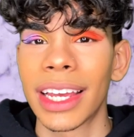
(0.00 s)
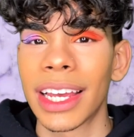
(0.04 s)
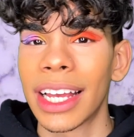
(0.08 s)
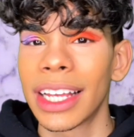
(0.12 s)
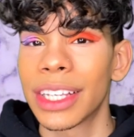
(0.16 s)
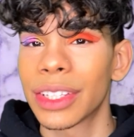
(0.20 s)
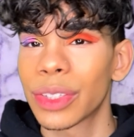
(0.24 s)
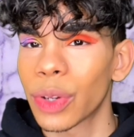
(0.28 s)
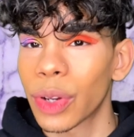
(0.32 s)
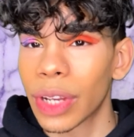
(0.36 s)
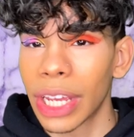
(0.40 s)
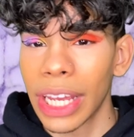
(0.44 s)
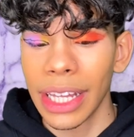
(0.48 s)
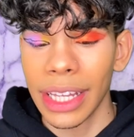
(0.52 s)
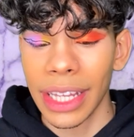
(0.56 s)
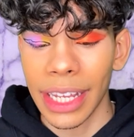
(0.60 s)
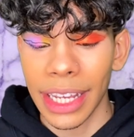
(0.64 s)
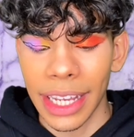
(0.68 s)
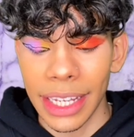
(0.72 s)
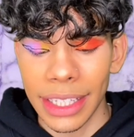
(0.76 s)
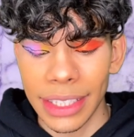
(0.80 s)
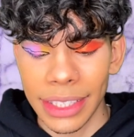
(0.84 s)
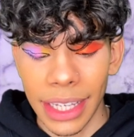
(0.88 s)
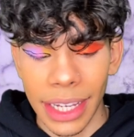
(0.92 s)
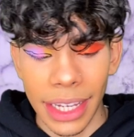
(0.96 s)
it's okay, like
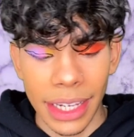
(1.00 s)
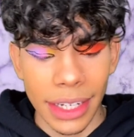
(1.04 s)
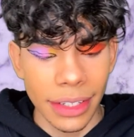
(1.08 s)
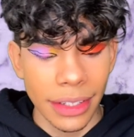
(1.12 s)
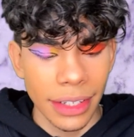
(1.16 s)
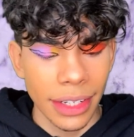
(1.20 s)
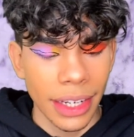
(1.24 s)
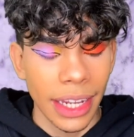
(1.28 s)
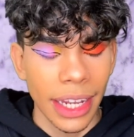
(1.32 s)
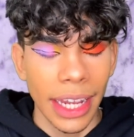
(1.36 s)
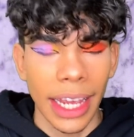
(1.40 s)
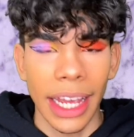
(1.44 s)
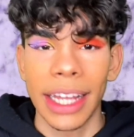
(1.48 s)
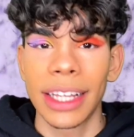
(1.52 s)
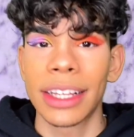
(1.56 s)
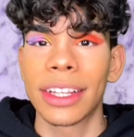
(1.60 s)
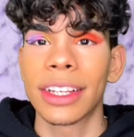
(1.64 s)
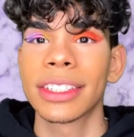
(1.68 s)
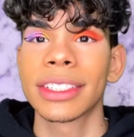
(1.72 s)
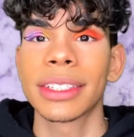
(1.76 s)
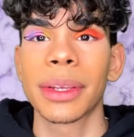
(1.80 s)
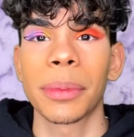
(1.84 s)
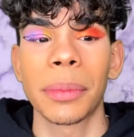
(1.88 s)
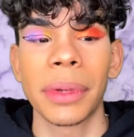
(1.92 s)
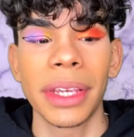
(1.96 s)
I said, it
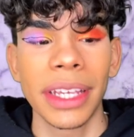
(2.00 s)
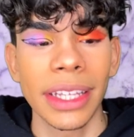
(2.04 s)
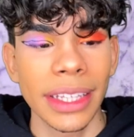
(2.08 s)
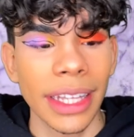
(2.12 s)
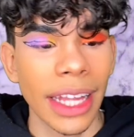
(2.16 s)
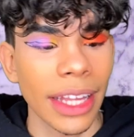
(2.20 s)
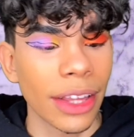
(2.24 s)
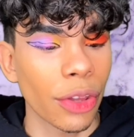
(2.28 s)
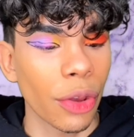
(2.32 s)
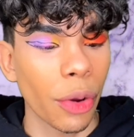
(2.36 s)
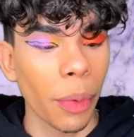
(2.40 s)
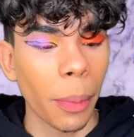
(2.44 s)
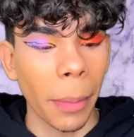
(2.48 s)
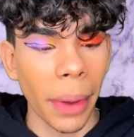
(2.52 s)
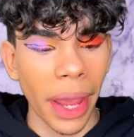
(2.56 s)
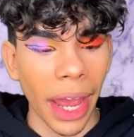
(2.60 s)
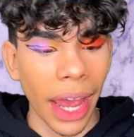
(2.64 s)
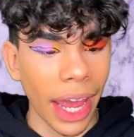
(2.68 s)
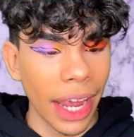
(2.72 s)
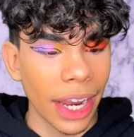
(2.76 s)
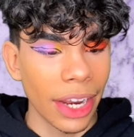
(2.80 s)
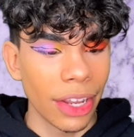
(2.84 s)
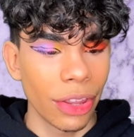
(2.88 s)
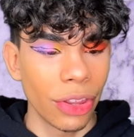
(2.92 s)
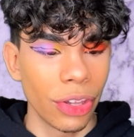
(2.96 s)
doesn't mean that they're
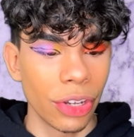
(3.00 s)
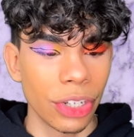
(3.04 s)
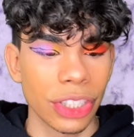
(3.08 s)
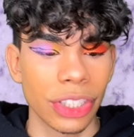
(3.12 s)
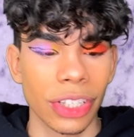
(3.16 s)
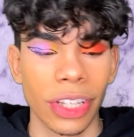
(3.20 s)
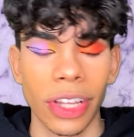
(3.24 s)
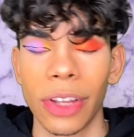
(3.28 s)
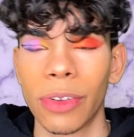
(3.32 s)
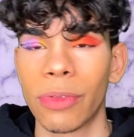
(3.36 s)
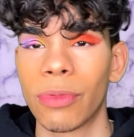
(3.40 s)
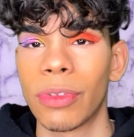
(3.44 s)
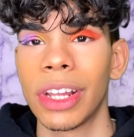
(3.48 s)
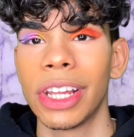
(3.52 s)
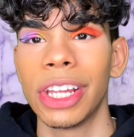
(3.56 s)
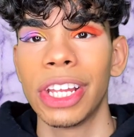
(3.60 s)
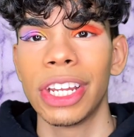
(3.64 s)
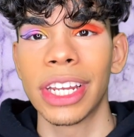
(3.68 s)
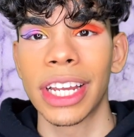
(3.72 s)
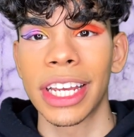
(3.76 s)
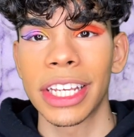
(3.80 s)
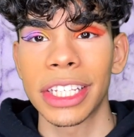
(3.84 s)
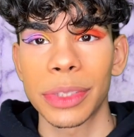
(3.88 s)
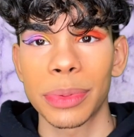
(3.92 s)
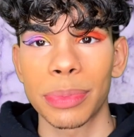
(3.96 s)
bad. They're still a really
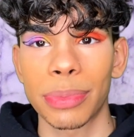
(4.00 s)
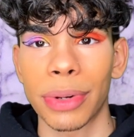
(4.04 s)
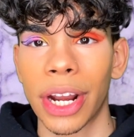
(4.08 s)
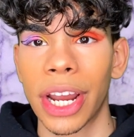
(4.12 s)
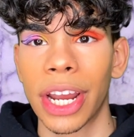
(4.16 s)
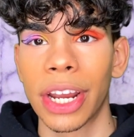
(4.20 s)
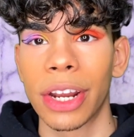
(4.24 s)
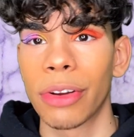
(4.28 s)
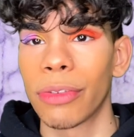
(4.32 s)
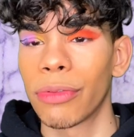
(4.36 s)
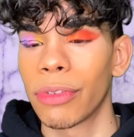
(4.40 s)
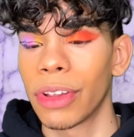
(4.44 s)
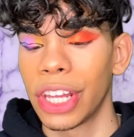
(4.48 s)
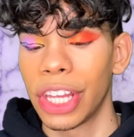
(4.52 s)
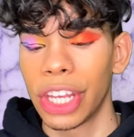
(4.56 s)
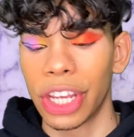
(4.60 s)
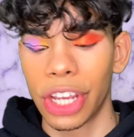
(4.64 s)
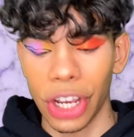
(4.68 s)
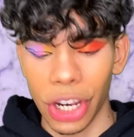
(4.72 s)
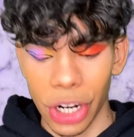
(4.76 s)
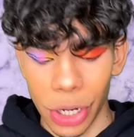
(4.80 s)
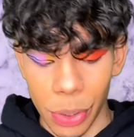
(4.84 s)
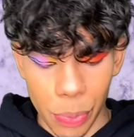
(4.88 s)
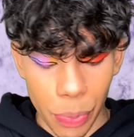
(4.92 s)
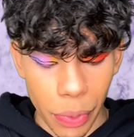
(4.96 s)
nice brand, a really
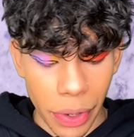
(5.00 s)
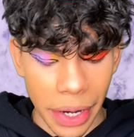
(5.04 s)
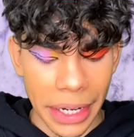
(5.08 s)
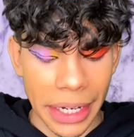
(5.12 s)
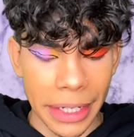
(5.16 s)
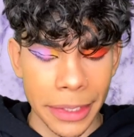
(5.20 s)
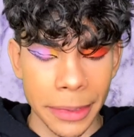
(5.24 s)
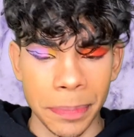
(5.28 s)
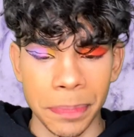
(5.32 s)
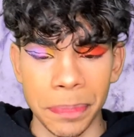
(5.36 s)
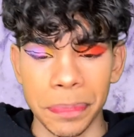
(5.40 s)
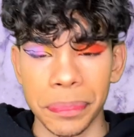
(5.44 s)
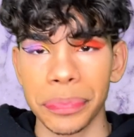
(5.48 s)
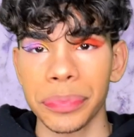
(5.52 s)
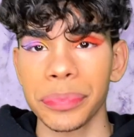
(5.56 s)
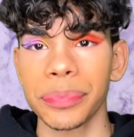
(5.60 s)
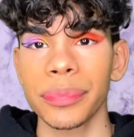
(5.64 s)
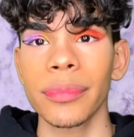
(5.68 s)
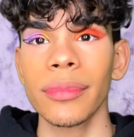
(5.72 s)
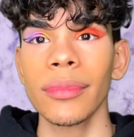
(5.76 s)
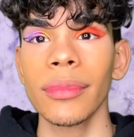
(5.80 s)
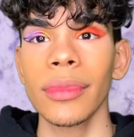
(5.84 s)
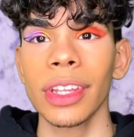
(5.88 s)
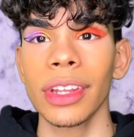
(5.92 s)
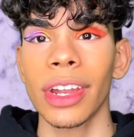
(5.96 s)
good brand.
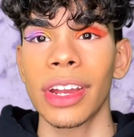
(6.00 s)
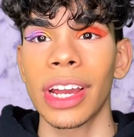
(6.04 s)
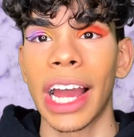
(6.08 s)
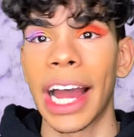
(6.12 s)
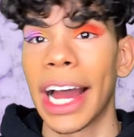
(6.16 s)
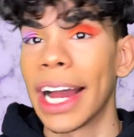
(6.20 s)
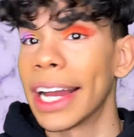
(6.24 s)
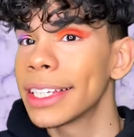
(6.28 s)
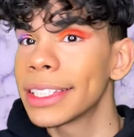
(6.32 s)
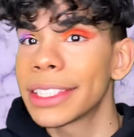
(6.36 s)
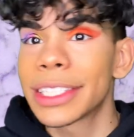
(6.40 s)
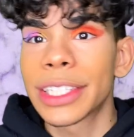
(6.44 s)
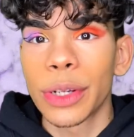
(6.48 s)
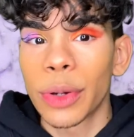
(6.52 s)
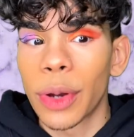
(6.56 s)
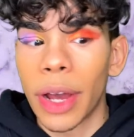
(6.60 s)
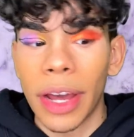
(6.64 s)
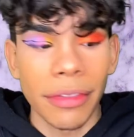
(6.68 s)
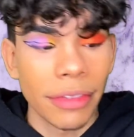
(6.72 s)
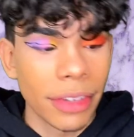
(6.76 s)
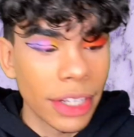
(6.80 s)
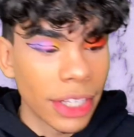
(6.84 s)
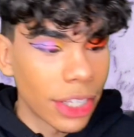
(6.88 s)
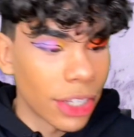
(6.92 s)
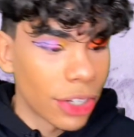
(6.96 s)
I still have
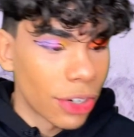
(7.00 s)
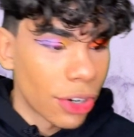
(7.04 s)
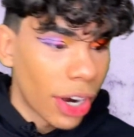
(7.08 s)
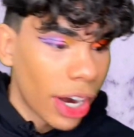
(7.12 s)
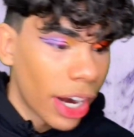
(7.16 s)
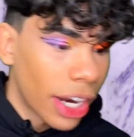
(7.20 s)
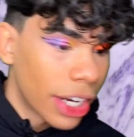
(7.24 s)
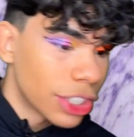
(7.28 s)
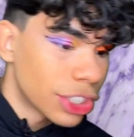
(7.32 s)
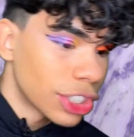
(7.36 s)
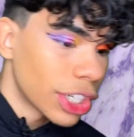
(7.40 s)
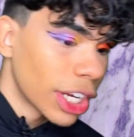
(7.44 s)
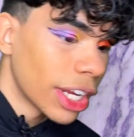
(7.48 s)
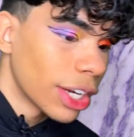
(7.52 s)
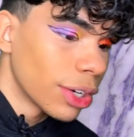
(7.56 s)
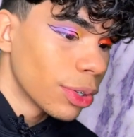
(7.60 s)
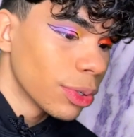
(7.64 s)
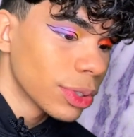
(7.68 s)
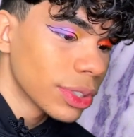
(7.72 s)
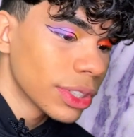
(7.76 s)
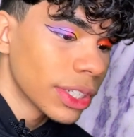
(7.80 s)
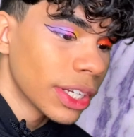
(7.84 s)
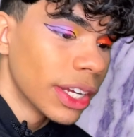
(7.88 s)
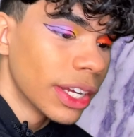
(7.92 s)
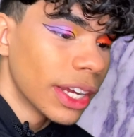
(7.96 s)
the glitter
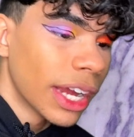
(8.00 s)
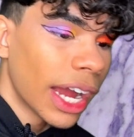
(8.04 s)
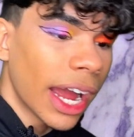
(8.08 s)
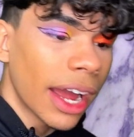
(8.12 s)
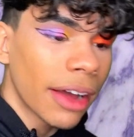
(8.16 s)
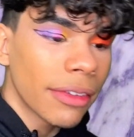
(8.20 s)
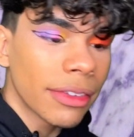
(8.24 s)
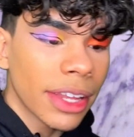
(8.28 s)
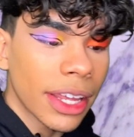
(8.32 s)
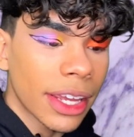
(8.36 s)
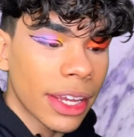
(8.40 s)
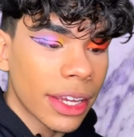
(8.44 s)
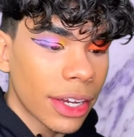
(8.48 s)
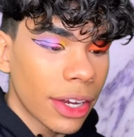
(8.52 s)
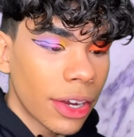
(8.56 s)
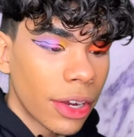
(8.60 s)
eyeshadows. Have like...